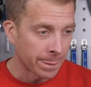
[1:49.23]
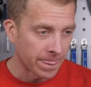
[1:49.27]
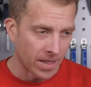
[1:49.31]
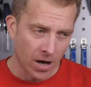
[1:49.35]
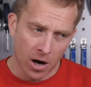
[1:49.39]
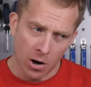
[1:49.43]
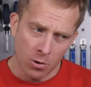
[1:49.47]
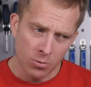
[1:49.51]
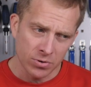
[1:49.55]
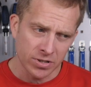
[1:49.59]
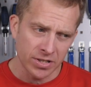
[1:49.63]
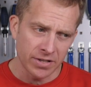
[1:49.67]

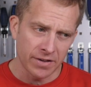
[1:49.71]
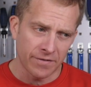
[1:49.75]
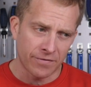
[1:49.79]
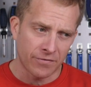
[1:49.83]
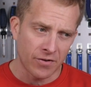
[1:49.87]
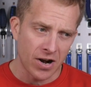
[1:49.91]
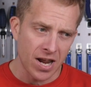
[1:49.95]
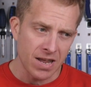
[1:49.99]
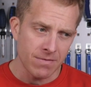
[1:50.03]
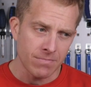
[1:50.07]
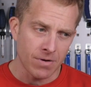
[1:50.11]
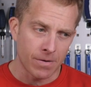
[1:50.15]
The holes in the
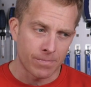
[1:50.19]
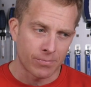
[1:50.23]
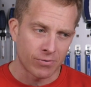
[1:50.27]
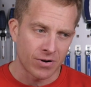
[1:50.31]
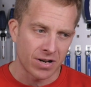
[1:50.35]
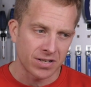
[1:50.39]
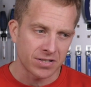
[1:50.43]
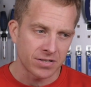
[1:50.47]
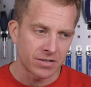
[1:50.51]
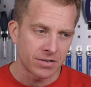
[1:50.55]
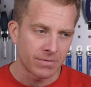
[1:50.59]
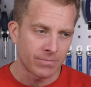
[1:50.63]
frame are
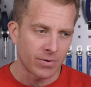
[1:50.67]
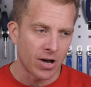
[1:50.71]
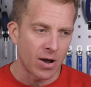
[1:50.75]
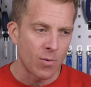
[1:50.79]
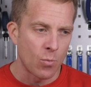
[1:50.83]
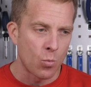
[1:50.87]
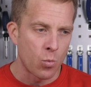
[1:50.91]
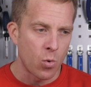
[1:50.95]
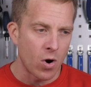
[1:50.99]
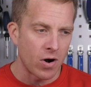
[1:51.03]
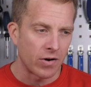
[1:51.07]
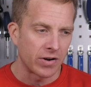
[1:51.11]
present, but
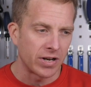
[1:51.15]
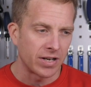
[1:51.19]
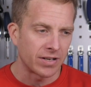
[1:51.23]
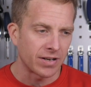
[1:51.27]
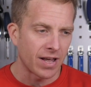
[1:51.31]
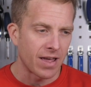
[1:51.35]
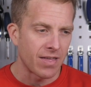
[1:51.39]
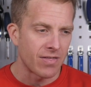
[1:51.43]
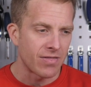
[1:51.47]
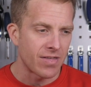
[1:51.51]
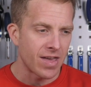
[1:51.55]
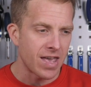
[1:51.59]
I'm
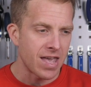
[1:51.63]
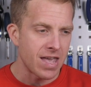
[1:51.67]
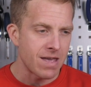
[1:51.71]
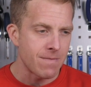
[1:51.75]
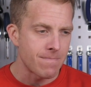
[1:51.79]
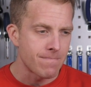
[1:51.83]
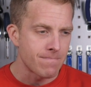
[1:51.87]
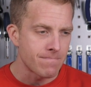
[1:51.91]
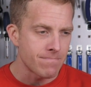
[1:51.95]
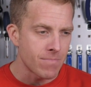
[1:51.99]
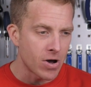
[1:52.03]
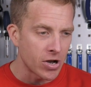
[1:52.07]
worried they
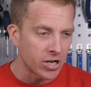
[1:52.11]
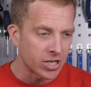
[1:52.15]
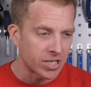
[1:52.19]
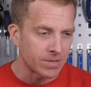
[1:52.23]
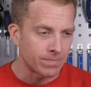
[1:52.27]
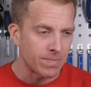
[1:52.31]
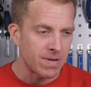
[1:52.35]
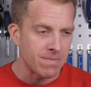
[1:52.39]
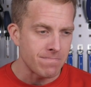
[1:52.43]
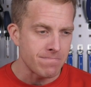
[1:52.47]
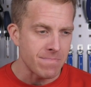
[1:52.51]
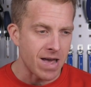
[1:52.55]

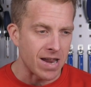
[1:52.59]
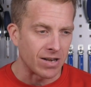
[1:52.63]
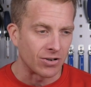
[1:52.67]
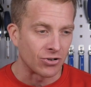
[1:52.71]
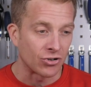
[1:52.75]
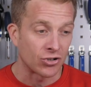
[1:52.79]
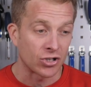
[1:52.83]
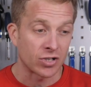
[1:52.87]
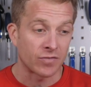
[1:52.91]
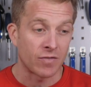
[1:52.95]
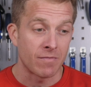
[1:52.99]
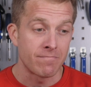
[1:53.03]
might be
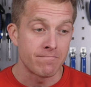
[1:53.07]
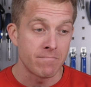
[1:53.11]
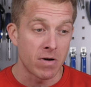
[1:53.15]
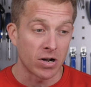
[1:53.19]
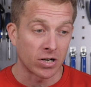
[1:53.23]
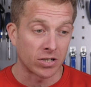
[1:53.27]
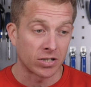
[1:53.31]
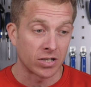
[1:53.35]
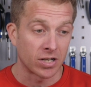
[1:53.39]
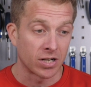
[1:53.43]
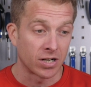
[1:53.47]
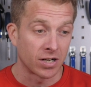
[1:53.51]
meant just for
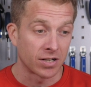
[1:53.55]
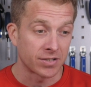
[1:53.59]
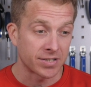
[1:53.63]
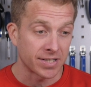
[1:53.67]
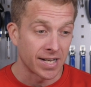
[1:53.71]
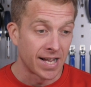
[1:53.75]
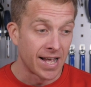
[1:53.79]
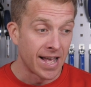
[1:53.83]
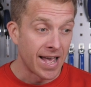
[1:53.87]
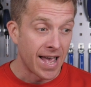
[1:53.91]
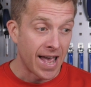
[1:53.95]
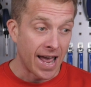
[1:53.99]
mud
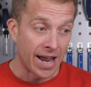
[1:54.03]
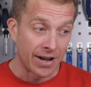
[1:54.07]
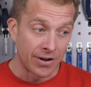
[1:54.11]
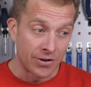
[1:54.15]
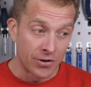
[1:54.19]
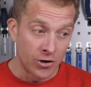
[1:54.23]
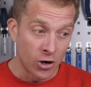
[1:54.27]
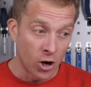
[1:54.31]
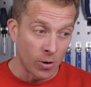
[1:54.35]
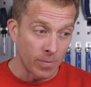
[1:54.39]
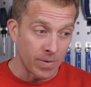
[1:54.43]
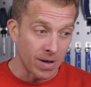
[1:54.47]
guards
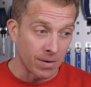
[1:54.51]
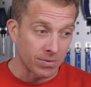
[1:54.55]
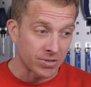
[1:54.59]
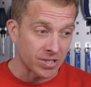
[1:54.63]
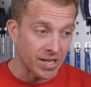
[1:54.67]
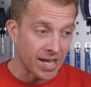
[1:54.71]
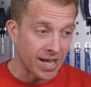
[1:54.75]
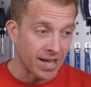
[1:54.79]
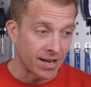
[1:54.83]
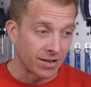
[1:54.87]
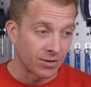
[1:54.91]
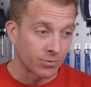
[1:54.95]
and not be able
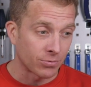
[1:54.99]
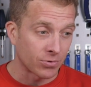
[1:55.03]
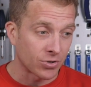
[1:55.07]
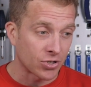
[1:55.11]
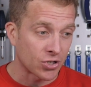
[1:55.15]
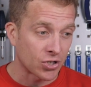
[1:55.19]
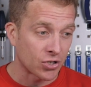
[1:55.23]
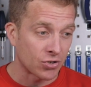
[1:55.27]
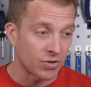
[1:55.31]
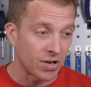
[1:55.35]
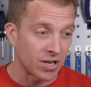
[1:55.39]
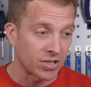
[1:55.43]
to handle the
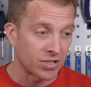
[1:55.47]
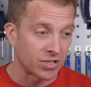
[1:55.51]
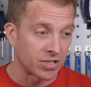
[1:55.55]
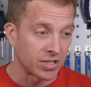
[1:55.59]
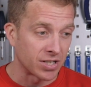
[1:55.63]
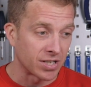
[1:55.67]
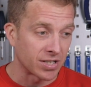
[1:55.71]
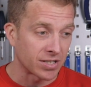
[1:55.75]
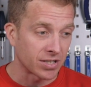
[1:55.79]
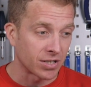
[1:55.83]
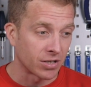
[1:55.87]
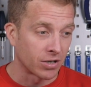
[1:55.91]

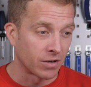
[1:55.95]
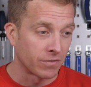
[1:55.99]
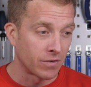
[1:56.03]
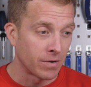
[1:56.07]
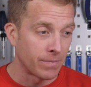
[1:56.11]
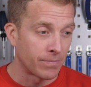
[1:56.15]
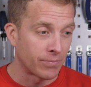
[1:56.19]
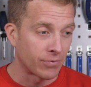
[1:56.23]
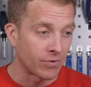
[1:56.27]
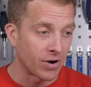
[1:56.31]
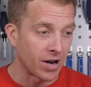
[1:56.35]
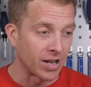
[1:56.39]
stresses of
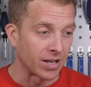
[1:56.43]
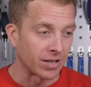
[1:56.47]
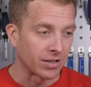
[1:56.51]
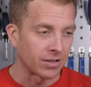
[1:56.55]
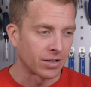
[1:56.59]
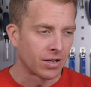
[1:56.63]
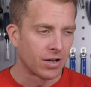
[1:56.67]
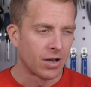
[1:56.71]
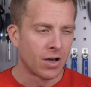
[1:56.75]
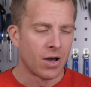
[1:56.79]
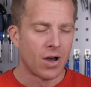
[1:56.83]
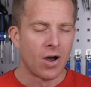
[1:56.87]
a brake.